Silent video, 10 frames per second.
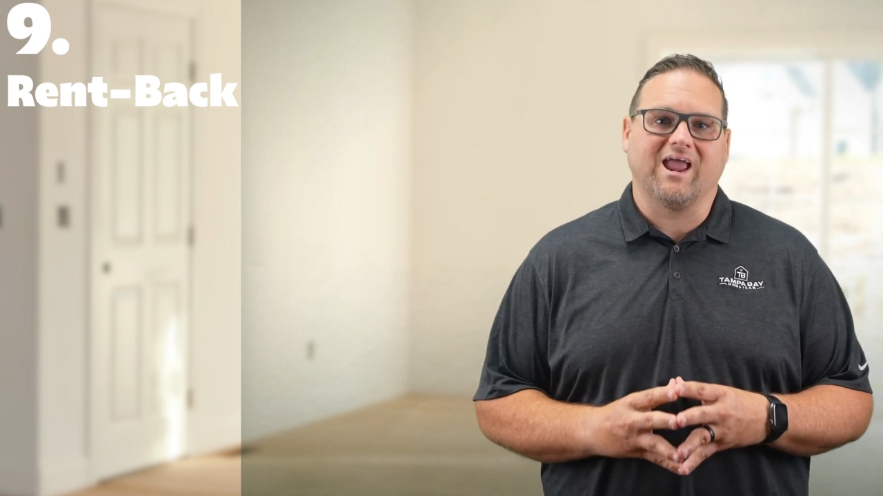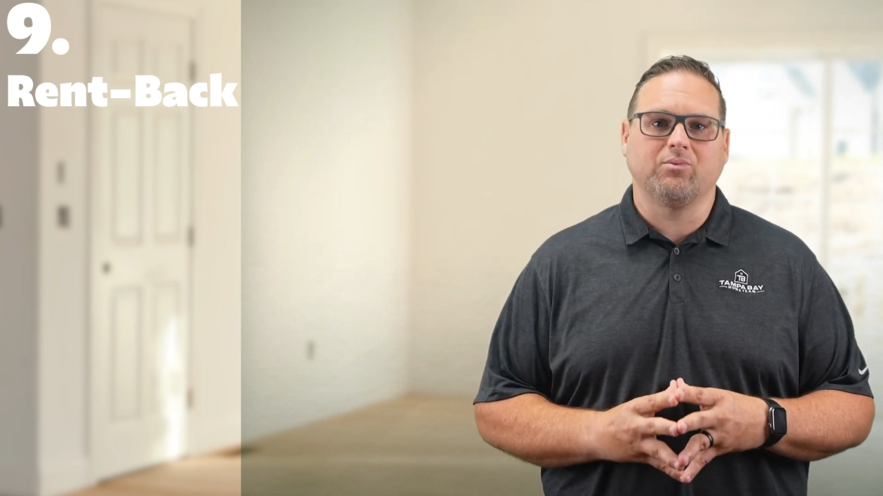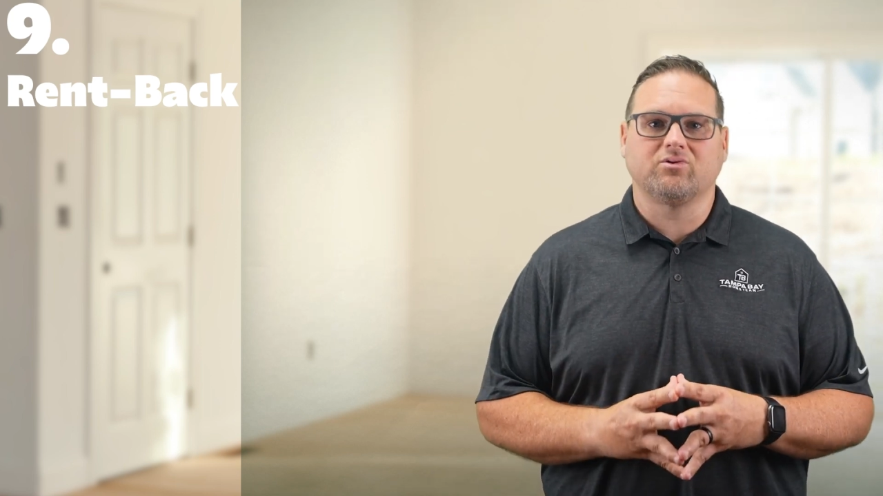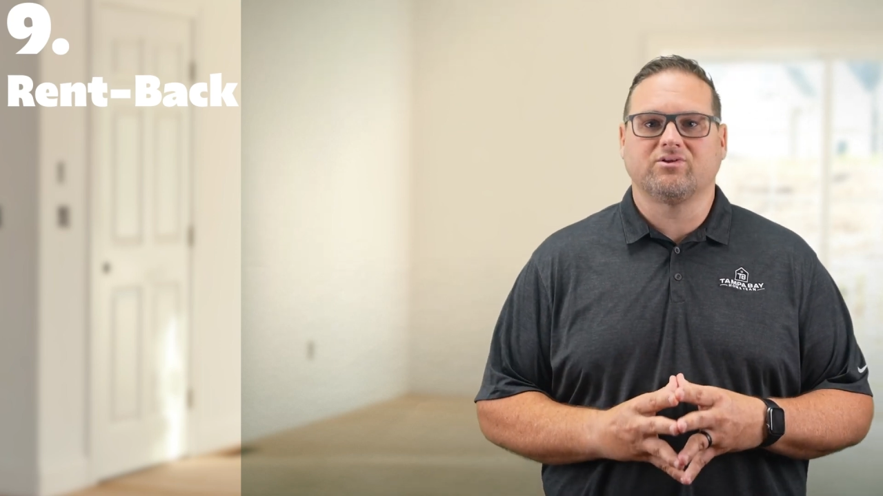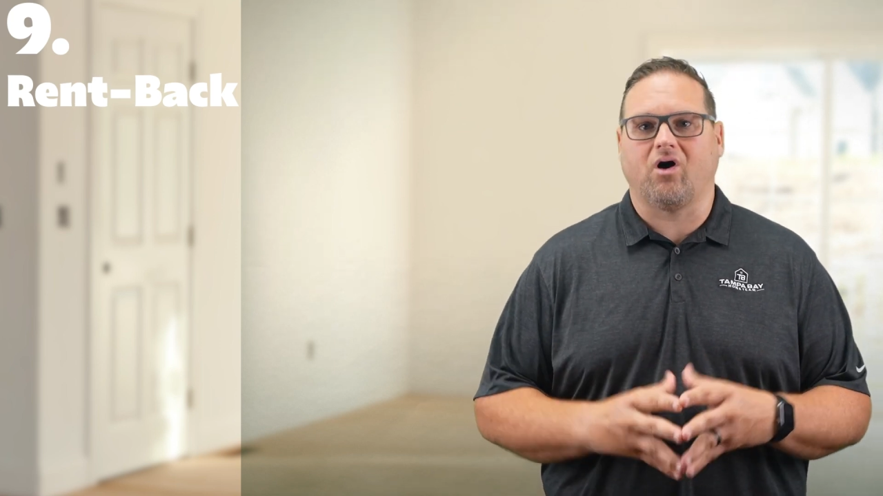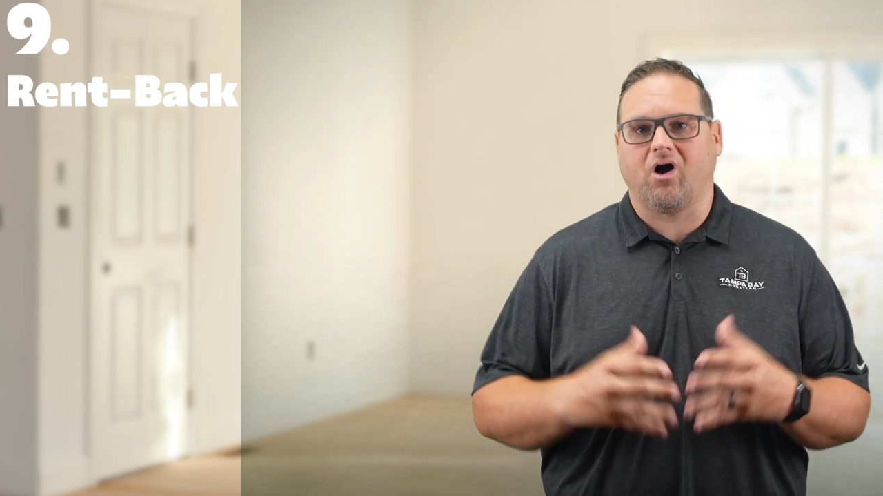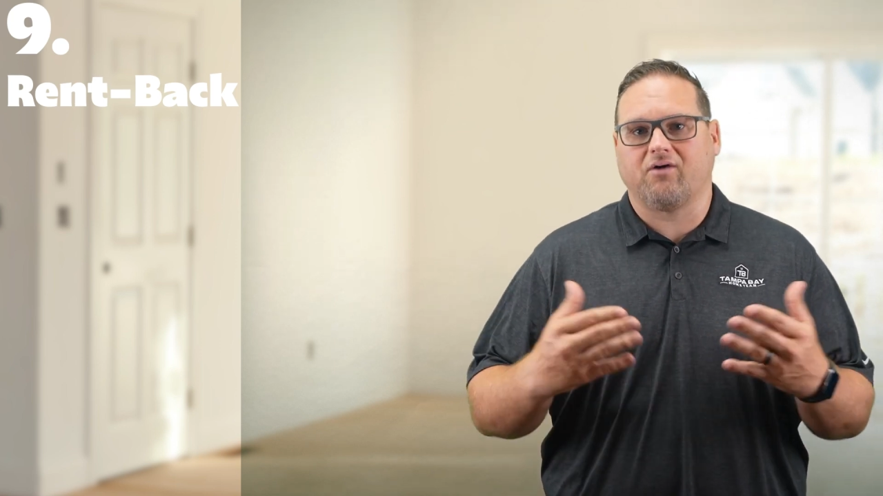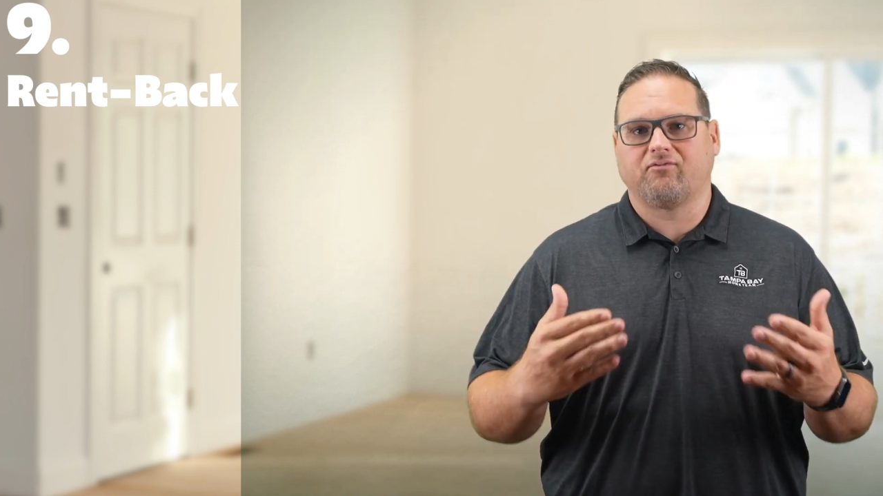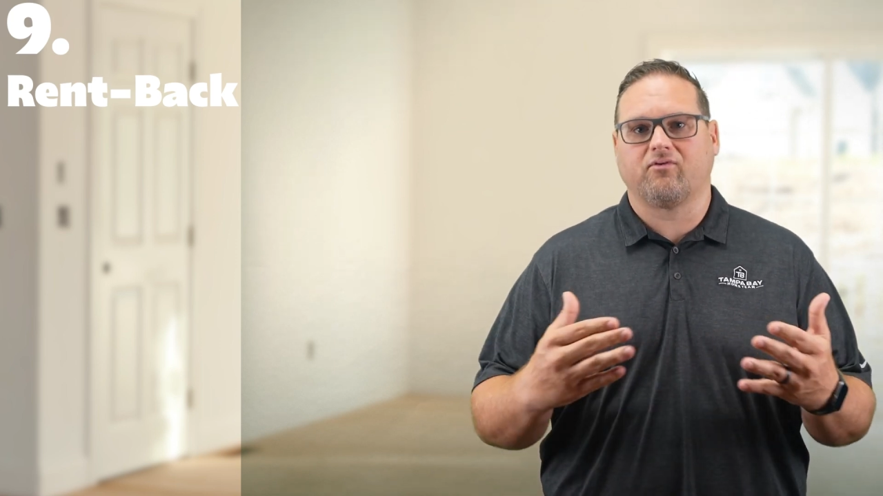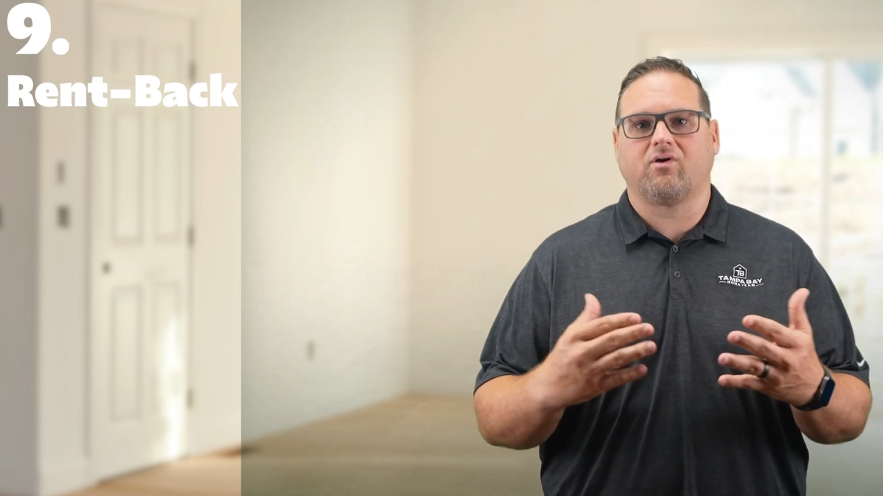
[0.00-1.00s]
able to
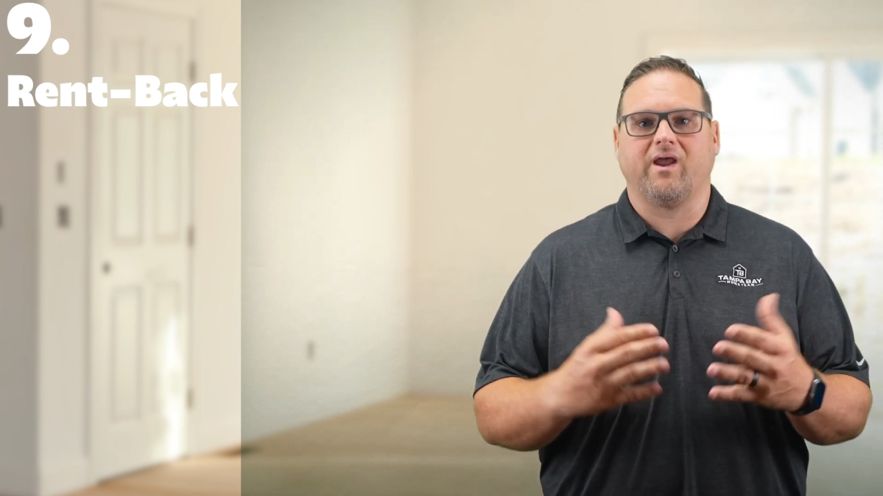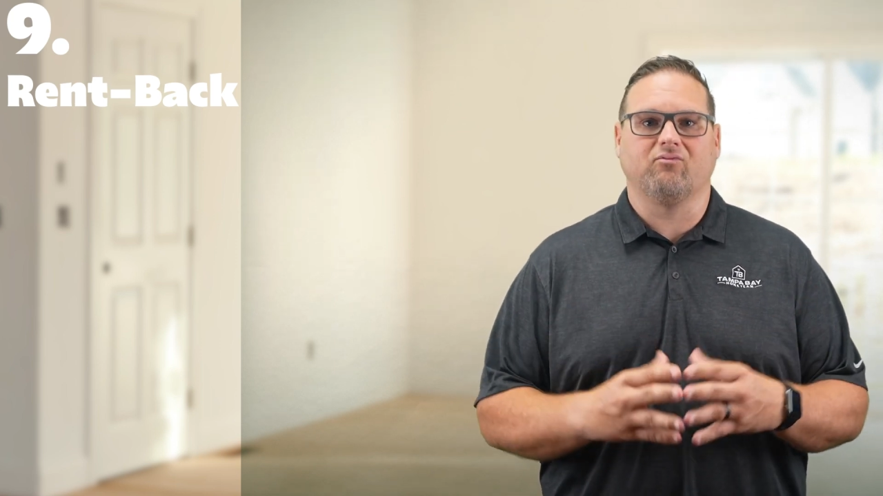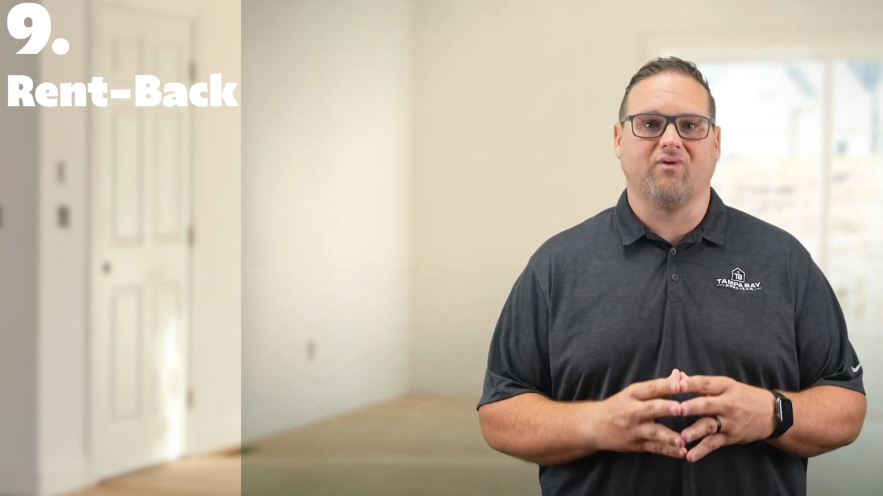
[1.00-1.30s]
offer a